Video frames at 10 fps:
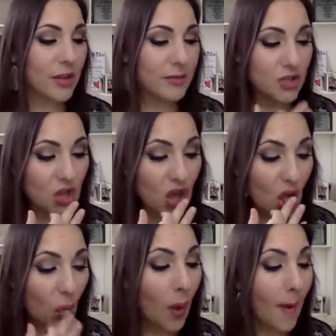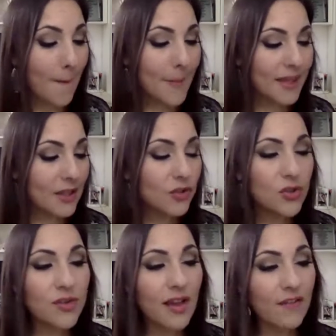up to you, but
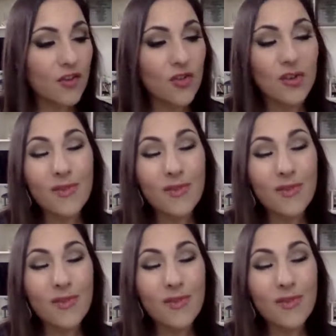they'll do that for you.